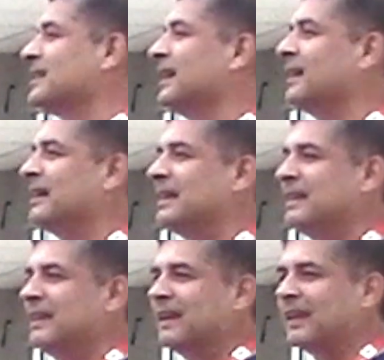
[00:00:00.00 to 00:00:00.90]
the
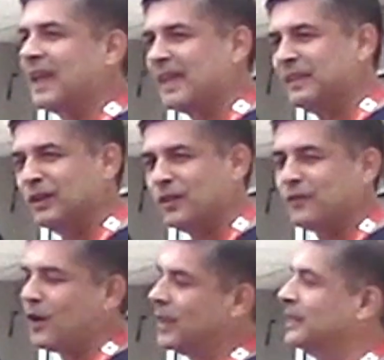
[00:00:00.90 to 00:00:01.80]
gathering of
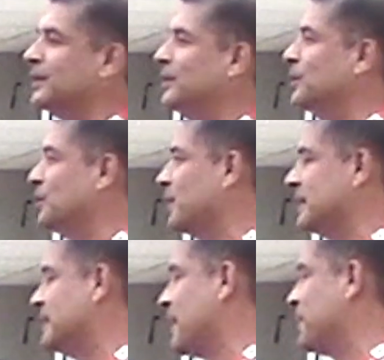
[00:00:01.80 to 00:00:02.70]
all the Hindu
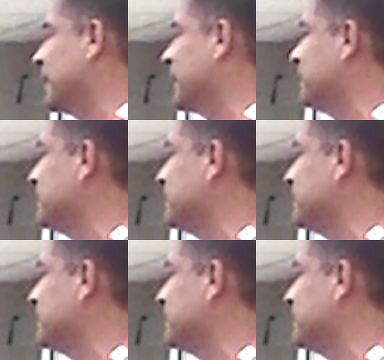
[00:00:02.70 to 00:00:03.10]
YUVAs is happening.